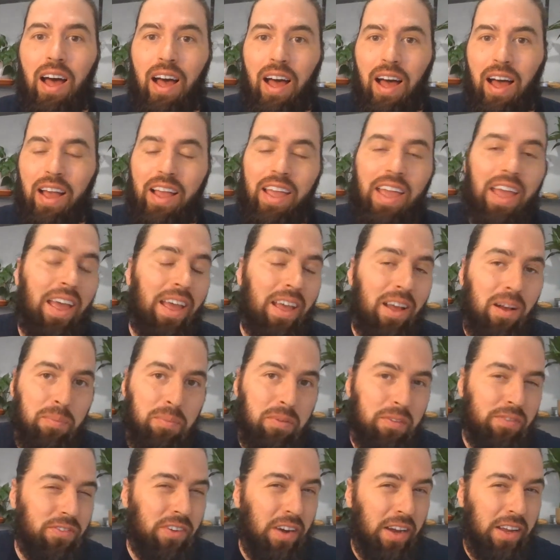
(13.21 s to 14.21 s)
I can't help
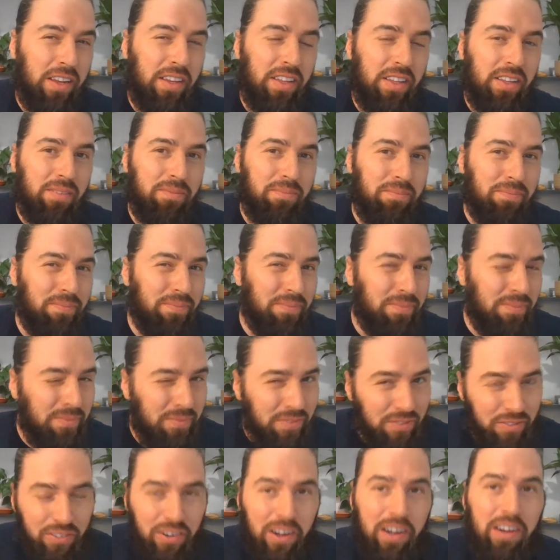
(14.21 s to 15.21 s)
but find it
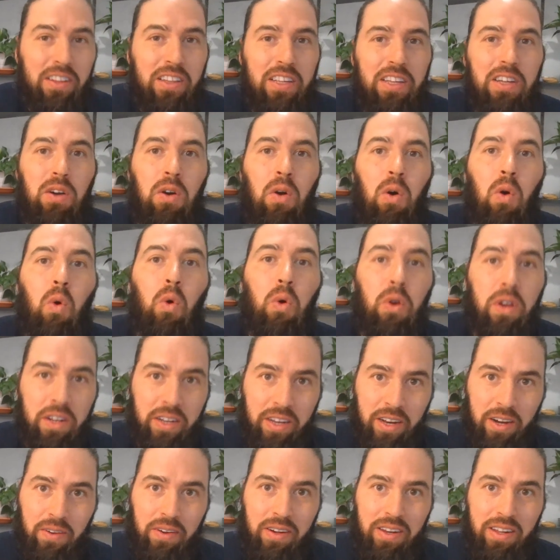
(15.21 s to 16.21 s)
fairly
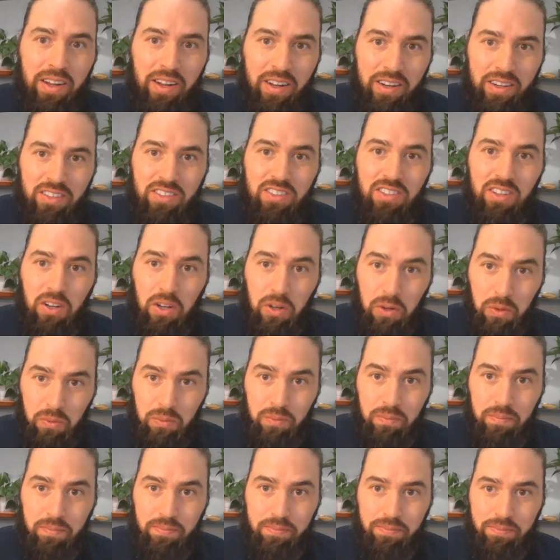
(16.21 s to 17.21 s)
ordinary on its own.
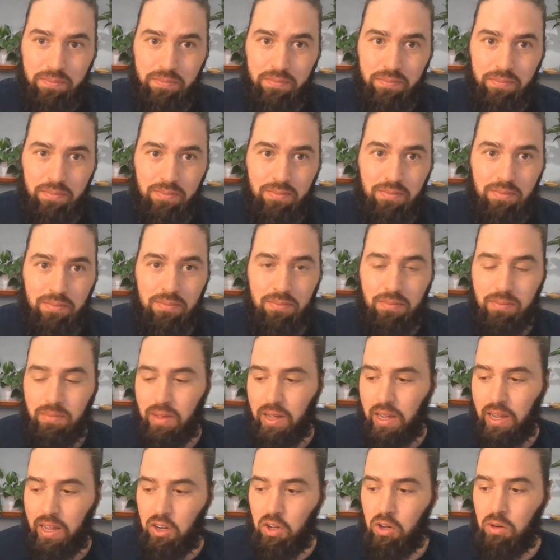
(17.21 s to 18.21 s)

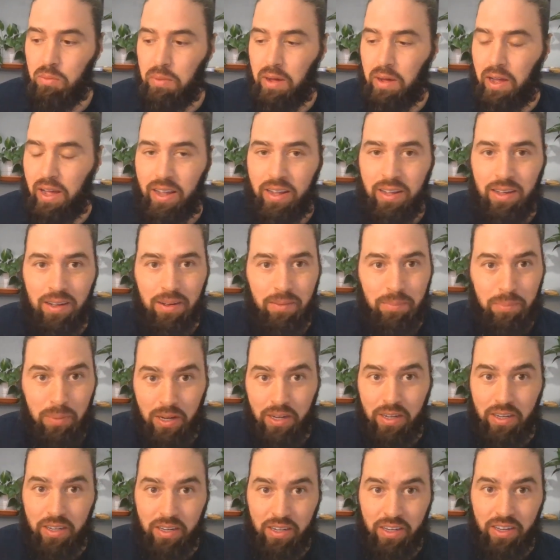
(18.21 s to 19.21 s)
I know my
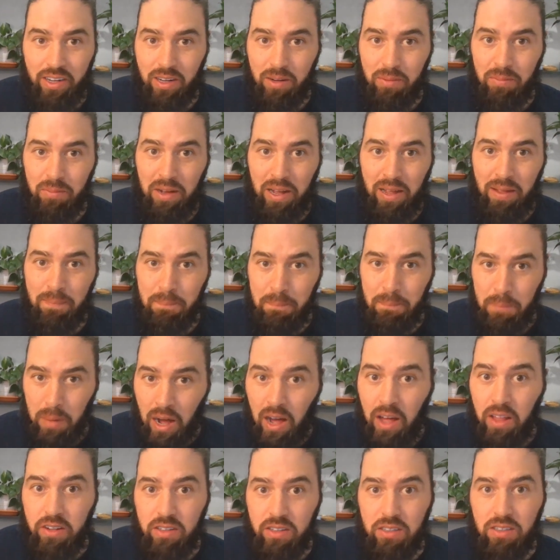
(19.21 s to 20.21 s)
opinion here might
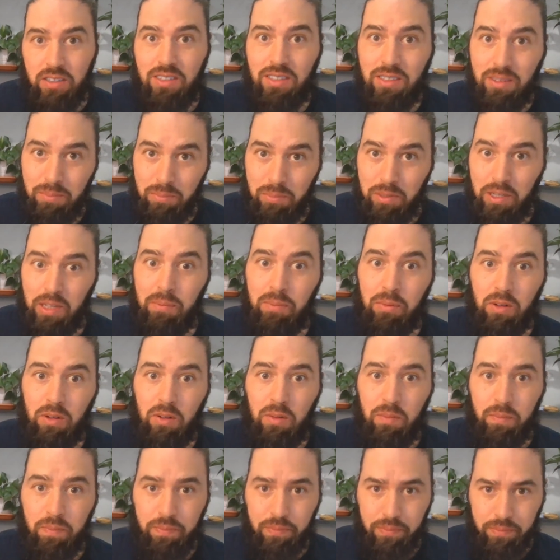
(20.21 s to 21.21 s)
bother some people,
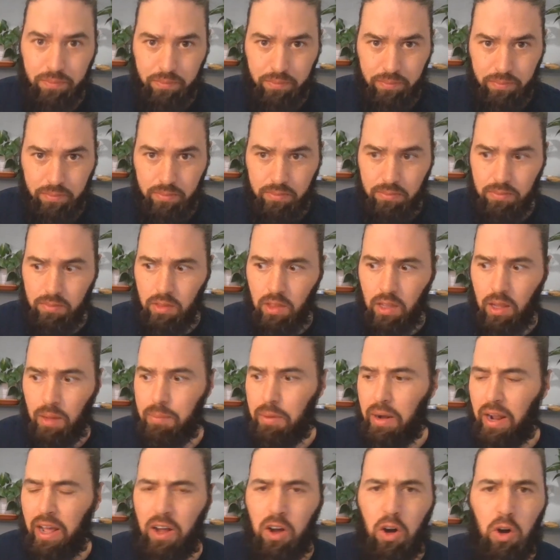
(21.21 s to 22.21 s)

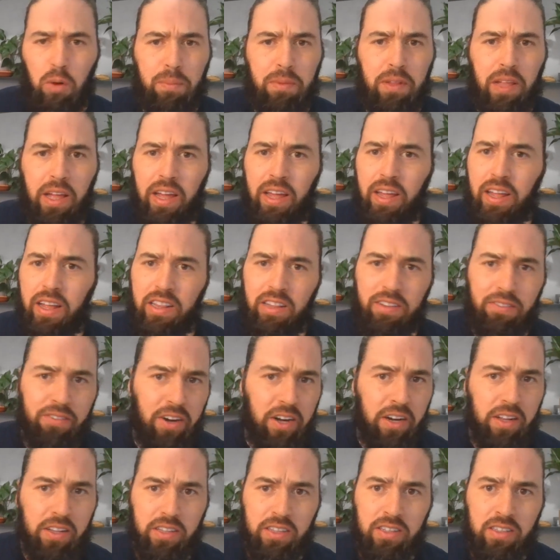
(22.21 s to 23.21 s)
but I hope that at the
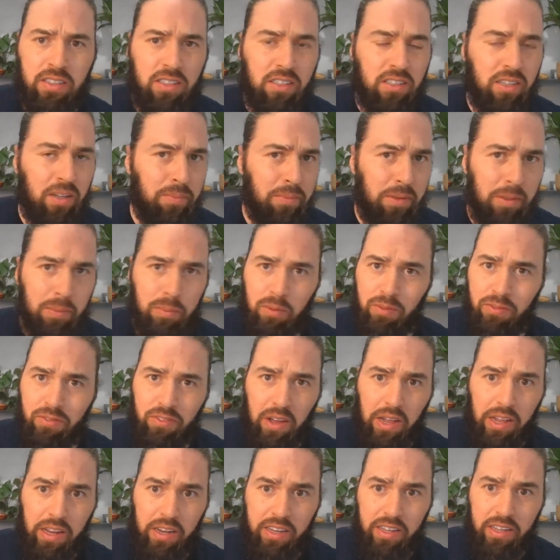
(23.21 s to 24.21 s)
very least some people
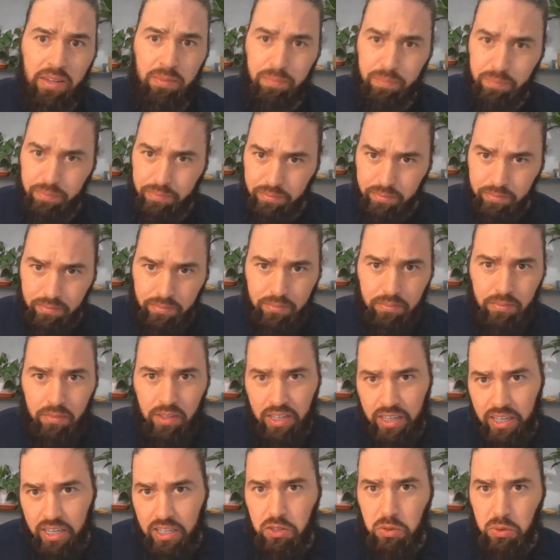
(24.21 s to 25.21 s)
find it
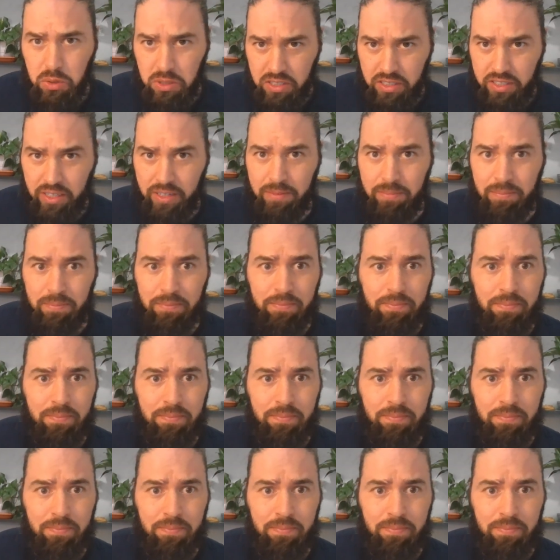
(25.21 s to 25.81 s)
interesting.